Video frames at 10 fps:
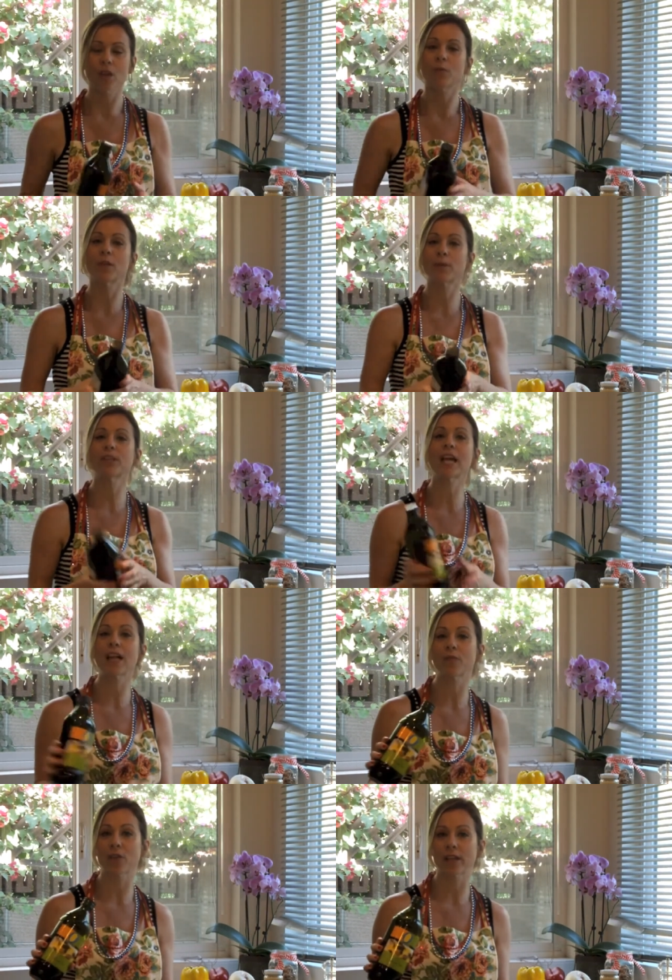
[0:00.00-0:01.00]
When you put the
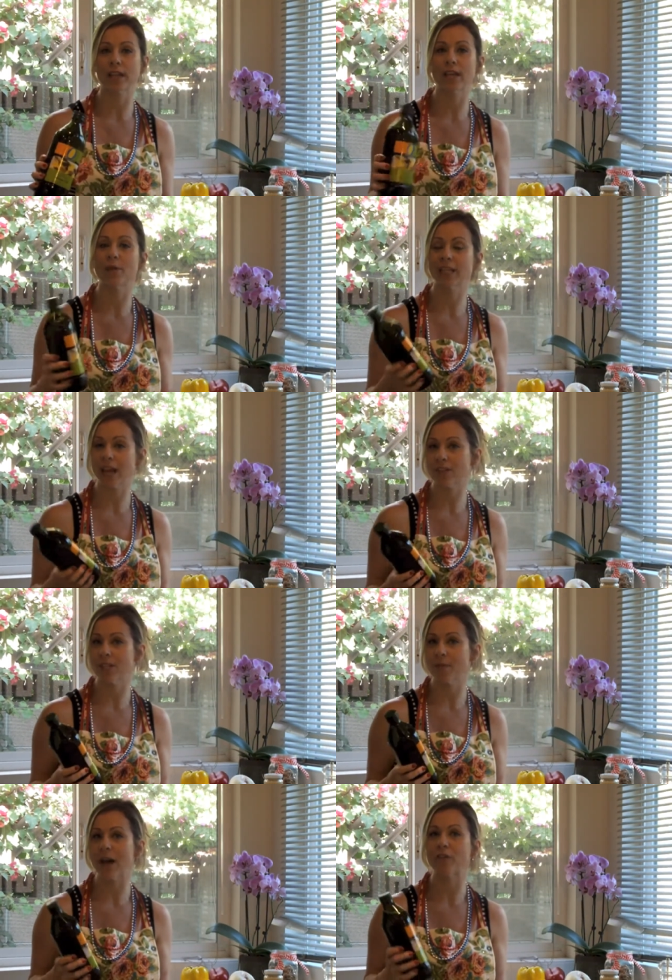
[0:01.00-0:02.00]
olive oil in, I would count
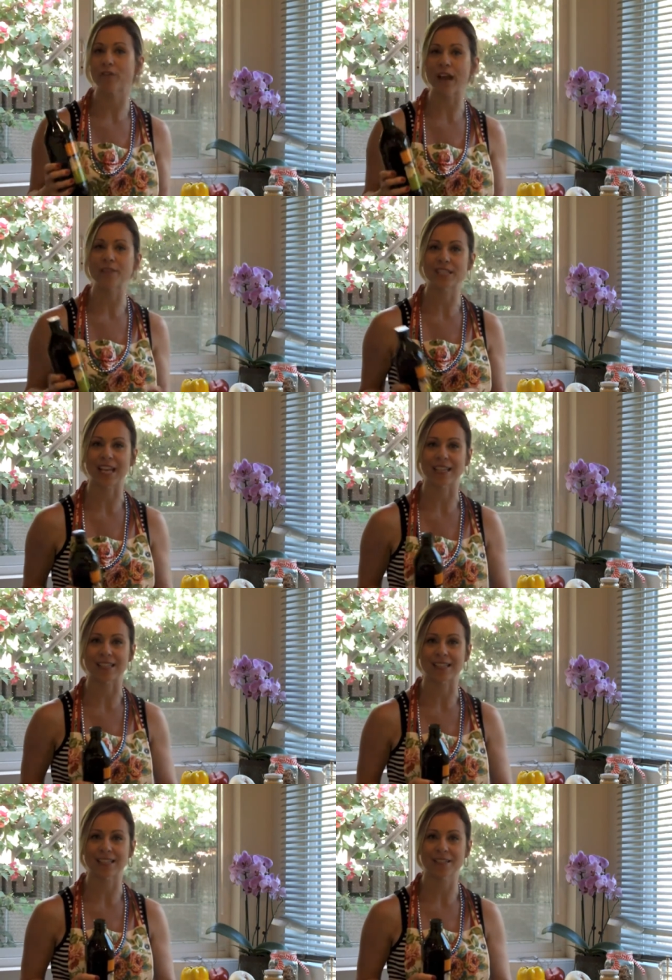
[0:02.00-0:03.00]
to about 5
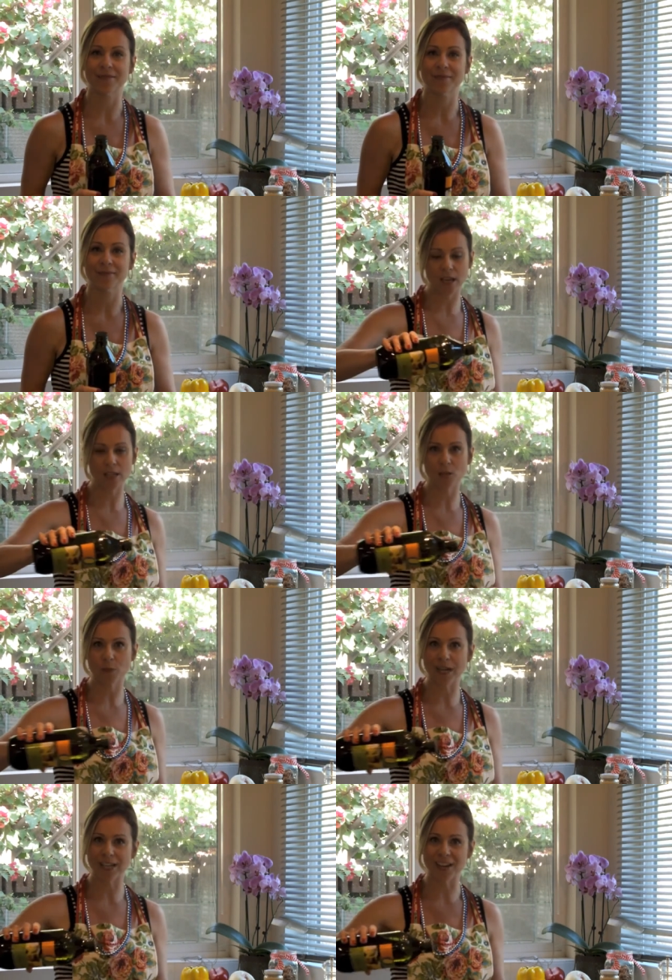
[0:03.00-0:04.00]
seconds.
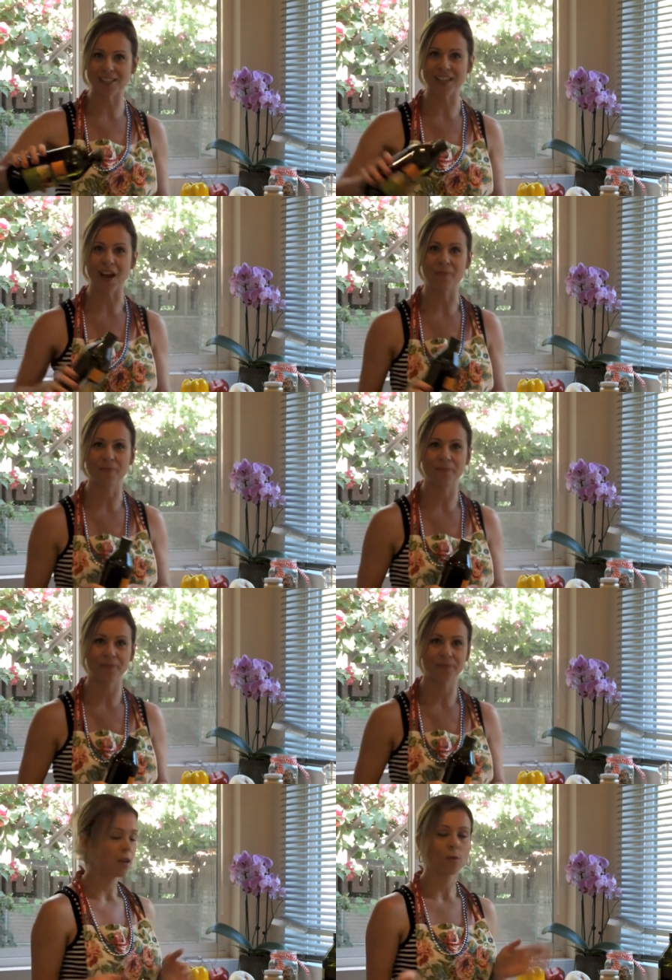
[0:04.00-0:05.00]
Spread it on top.
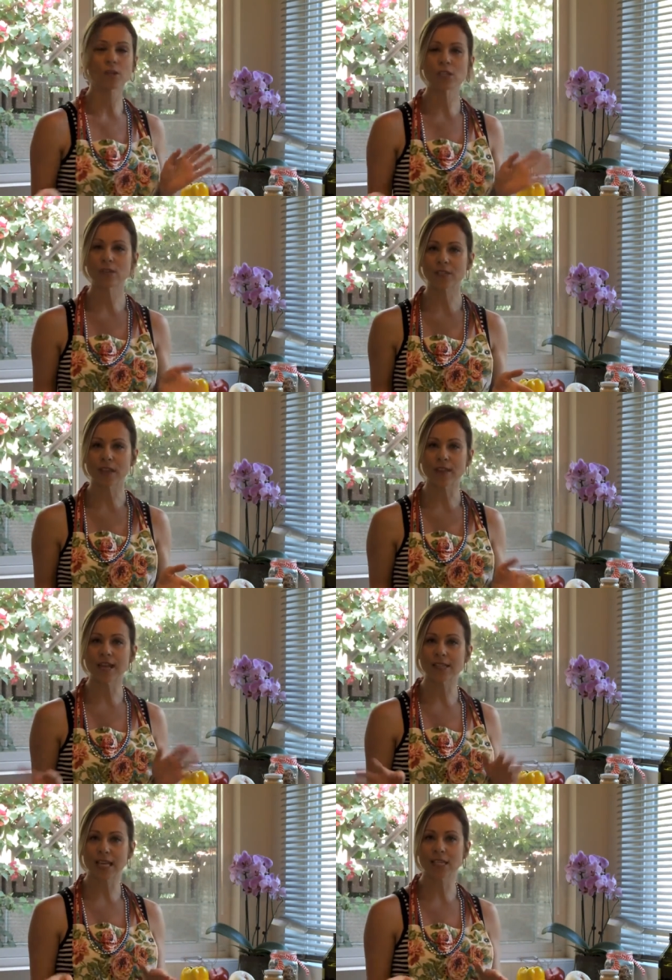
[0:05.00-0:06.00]
Once you've done
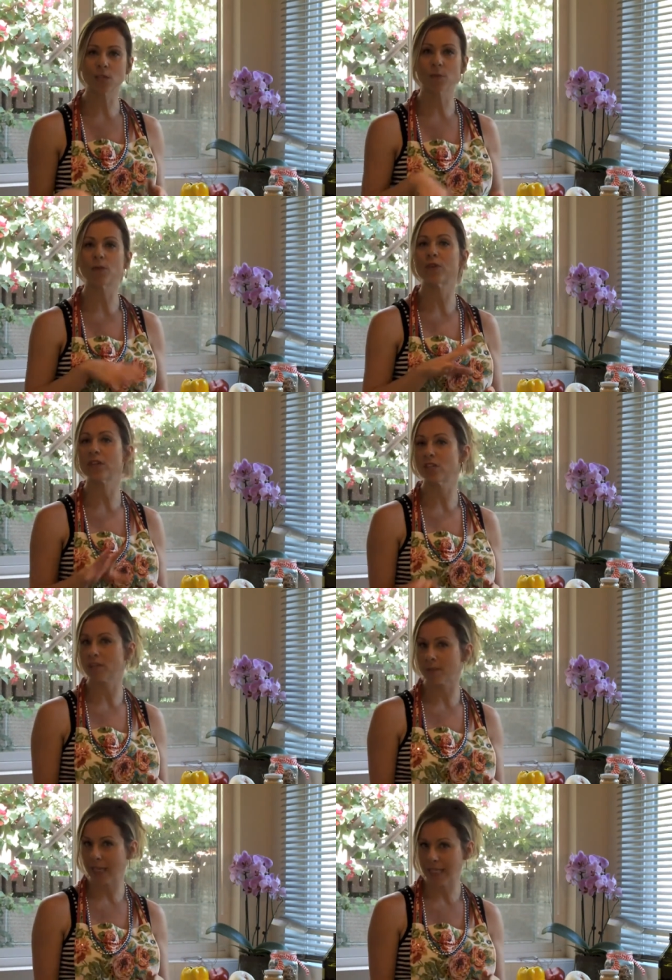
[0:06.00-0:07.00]
that, take a spoon and
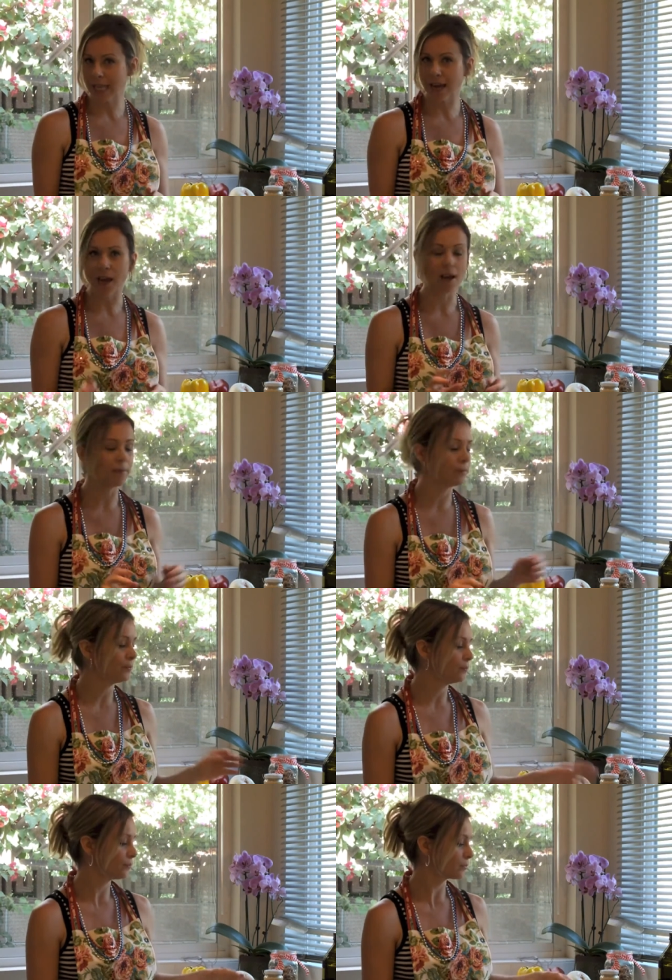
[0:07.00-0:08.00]
just mix that up.
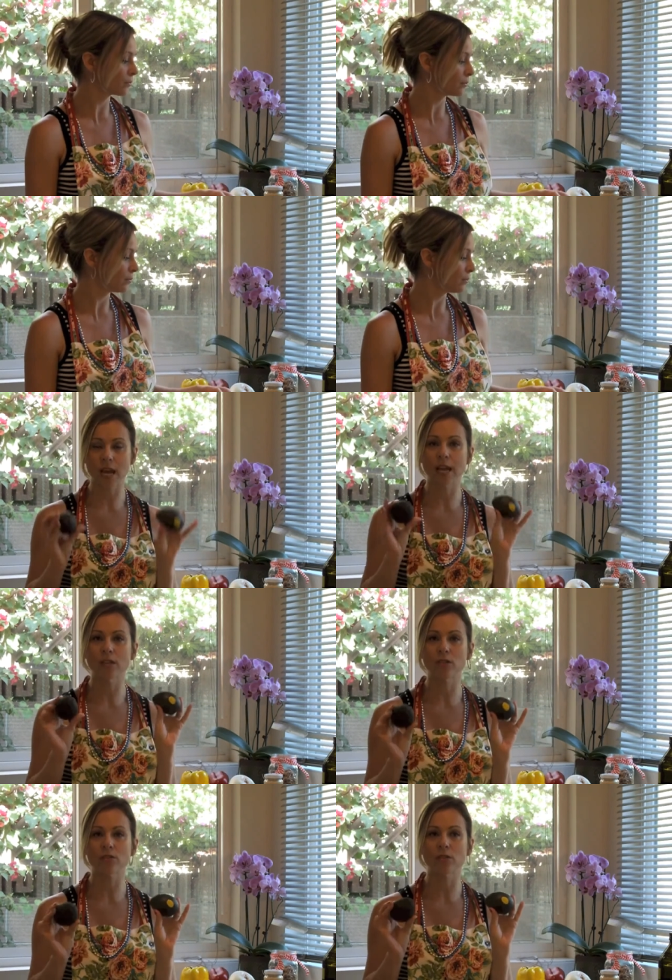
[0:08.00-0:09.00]
I
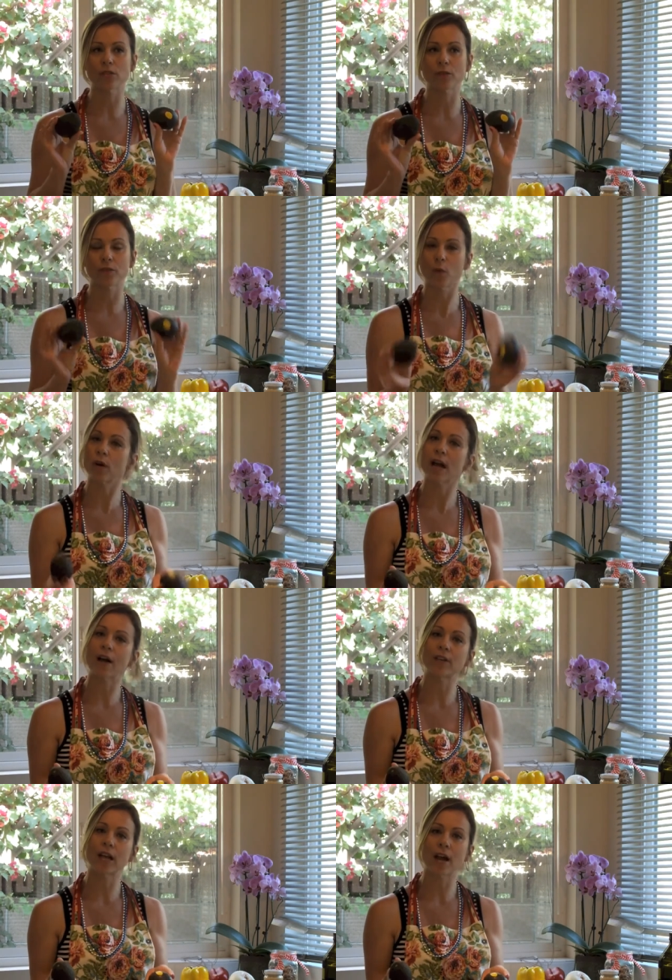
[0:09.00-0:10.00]
use 4
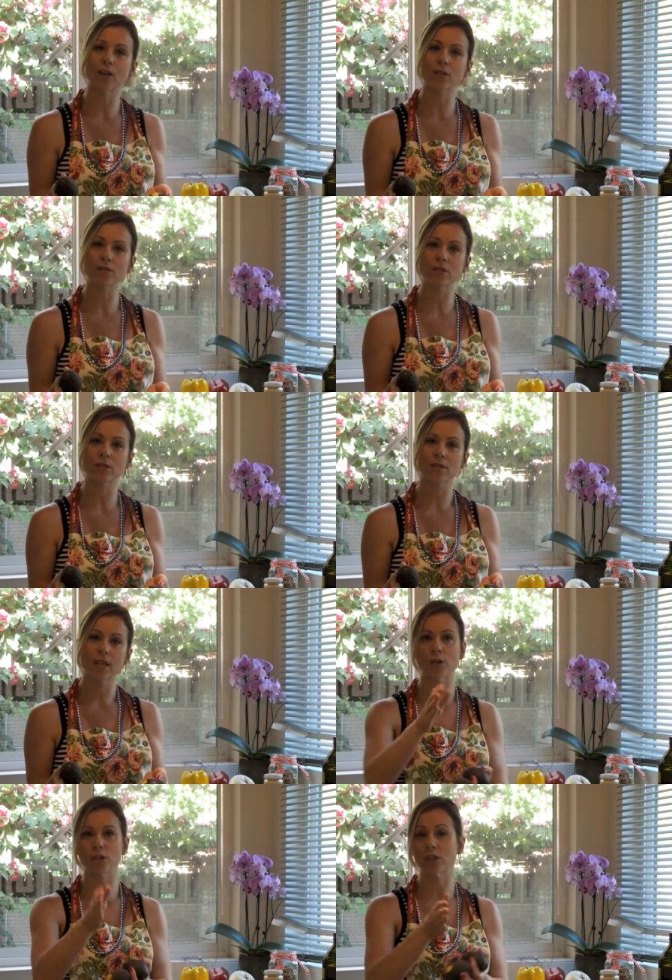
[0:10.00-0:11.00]
avocados,
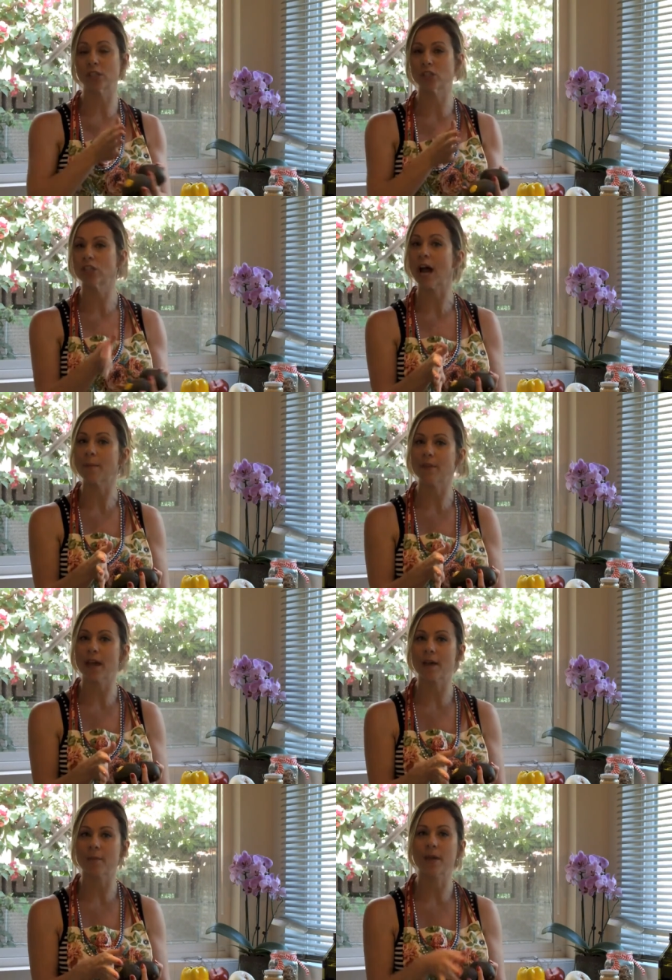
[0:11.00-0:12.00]
where you can chop
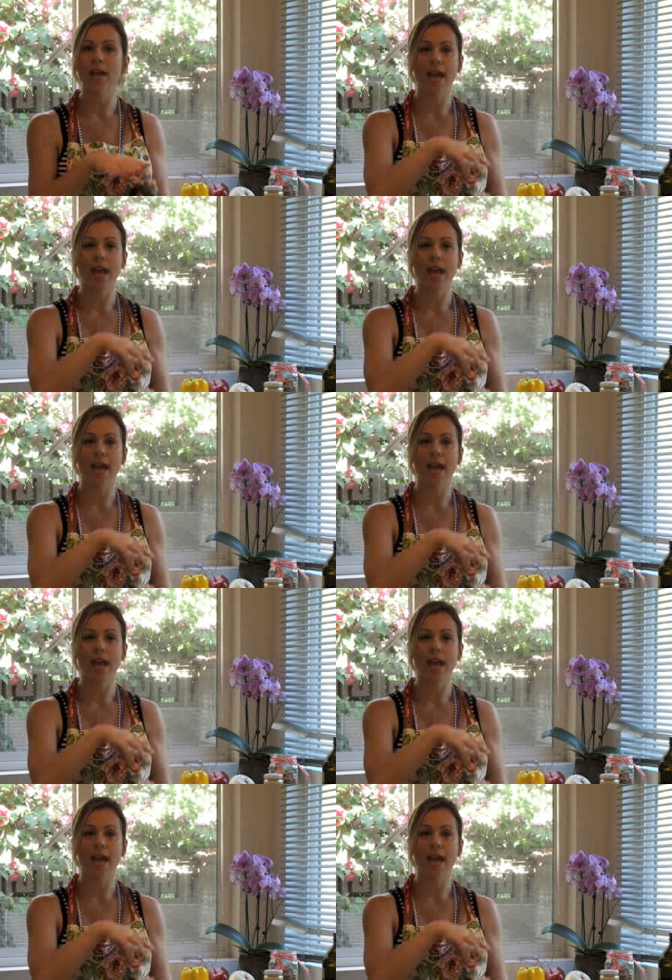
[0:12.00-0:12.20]
them